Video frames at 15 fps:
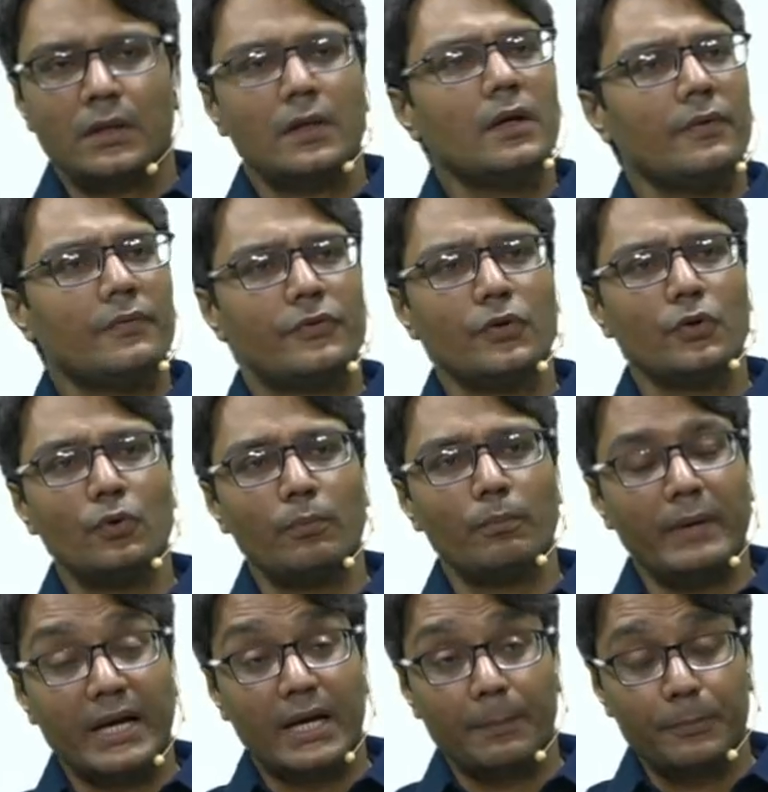if you
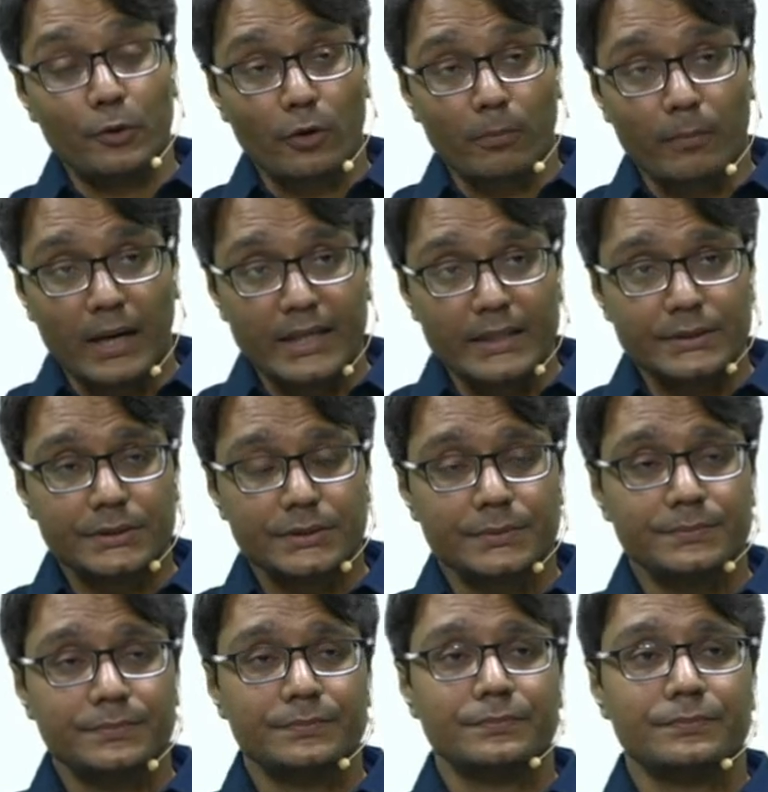make up your mind,
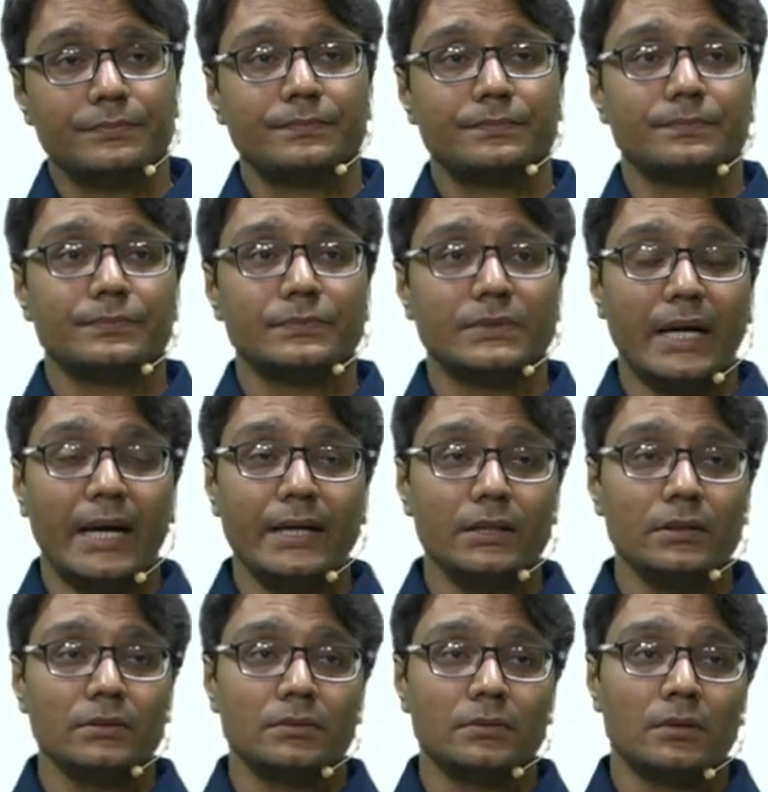then
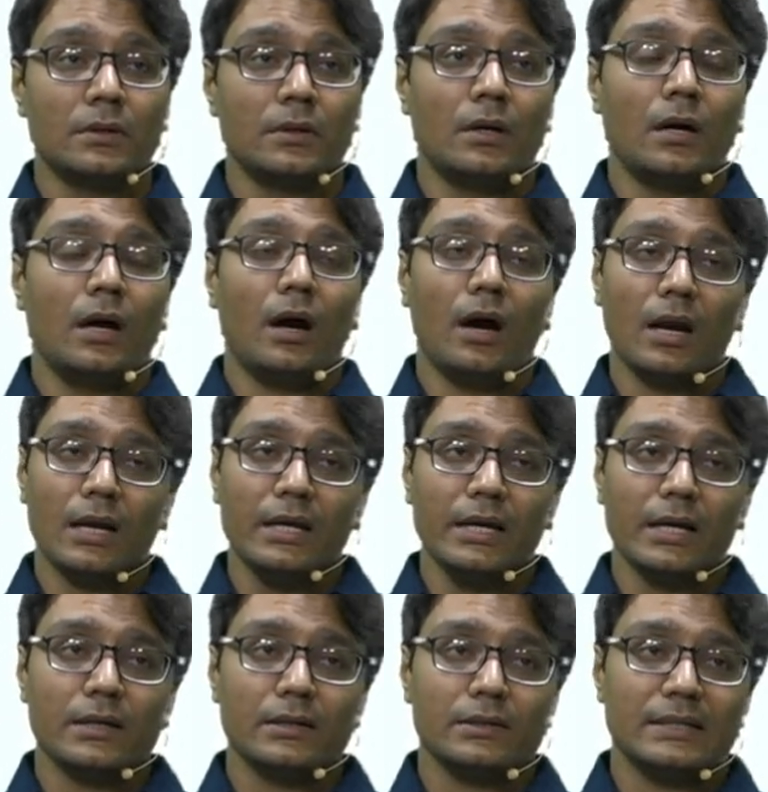
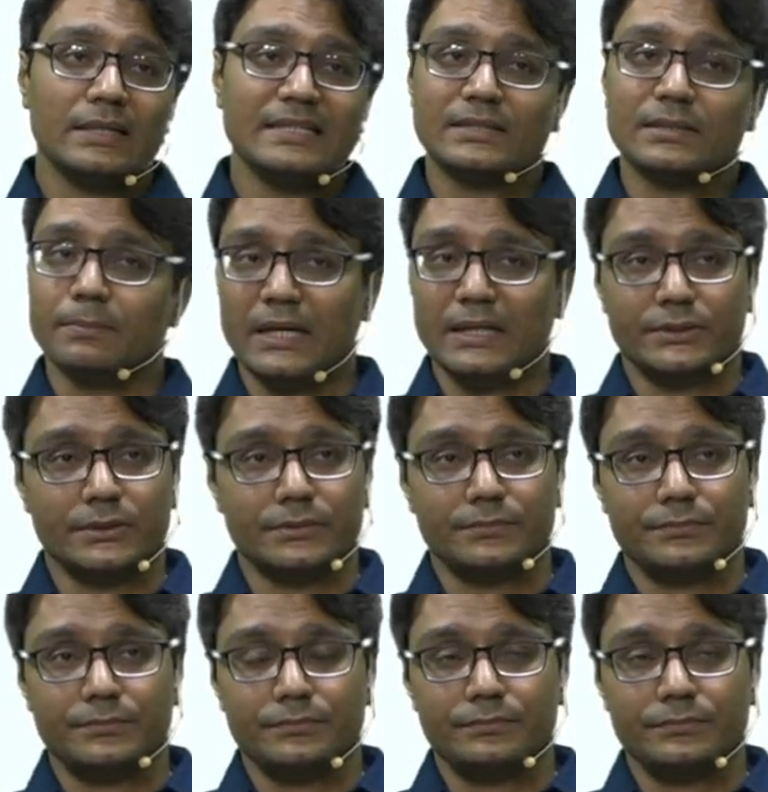earlier is the better.
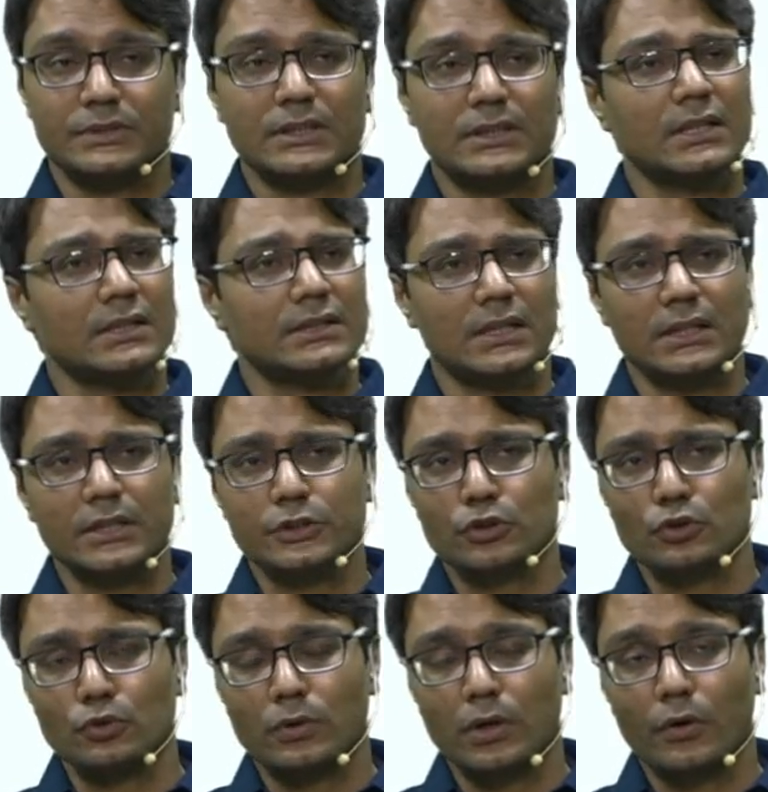Jitna jaldi
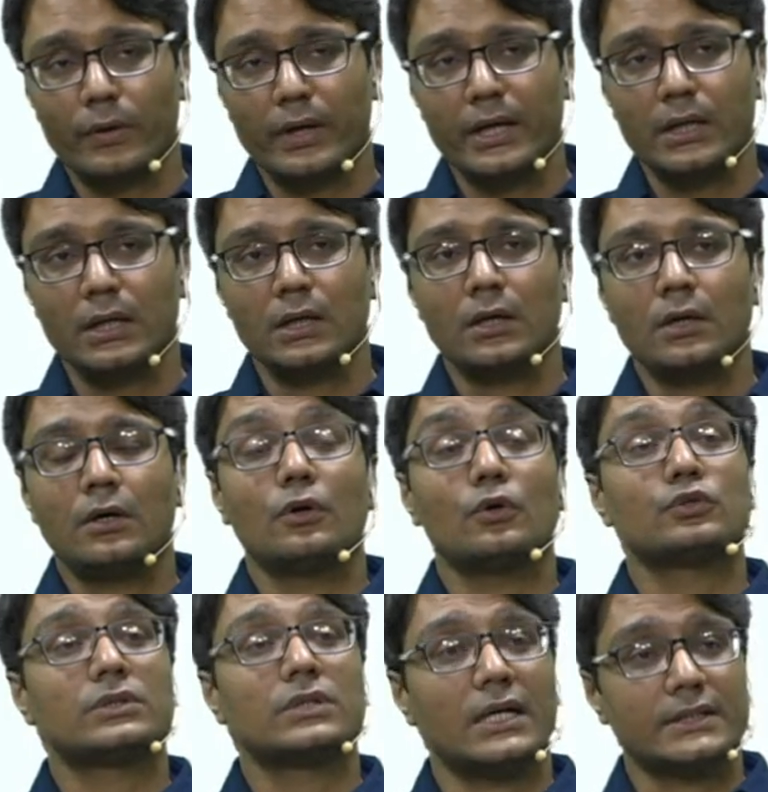shuru karoge
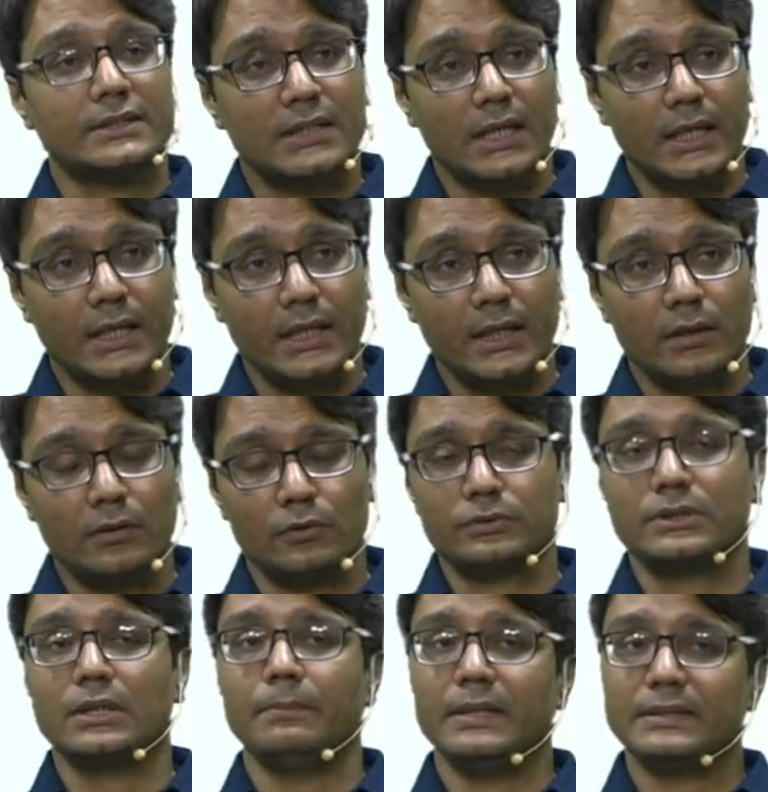utna acha hai,
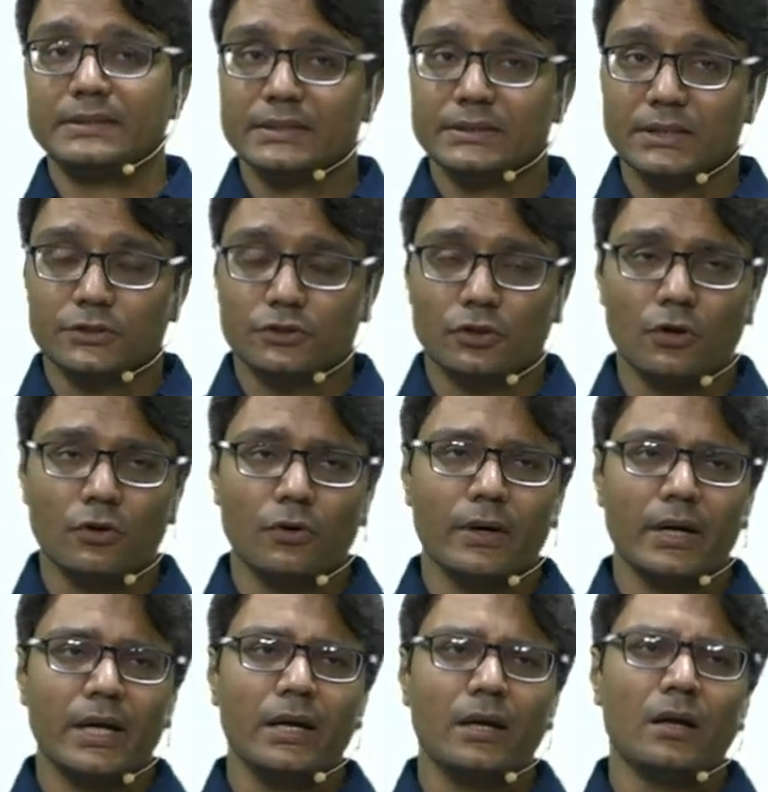utne basics strong
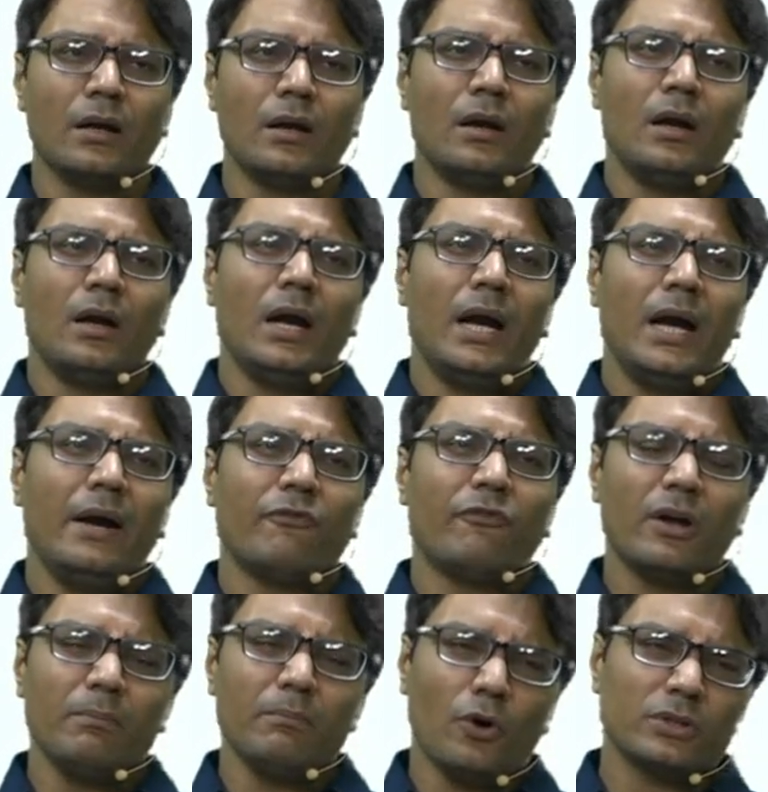honge. And
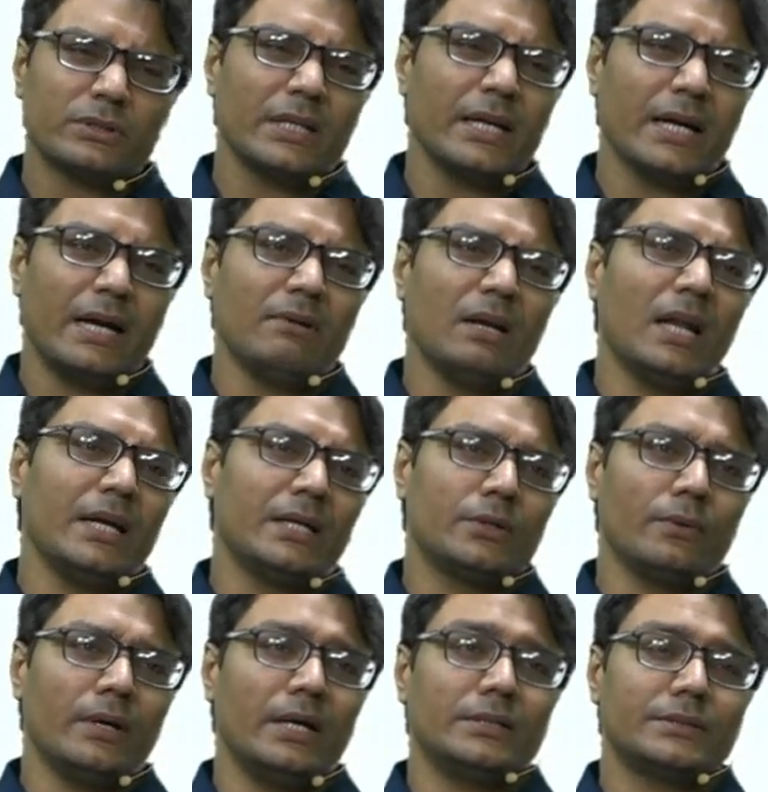one more thing I will like
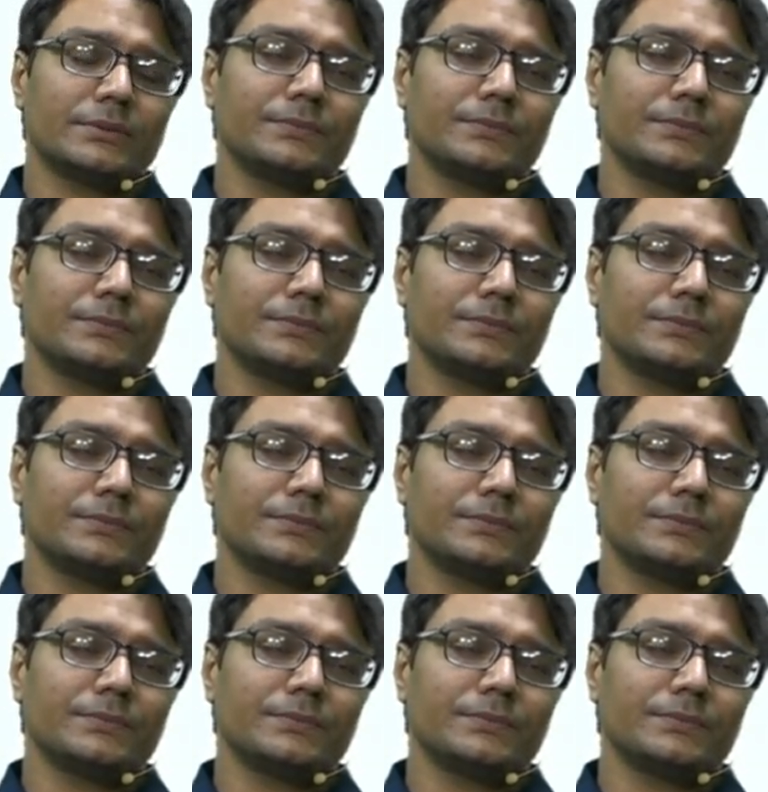to add,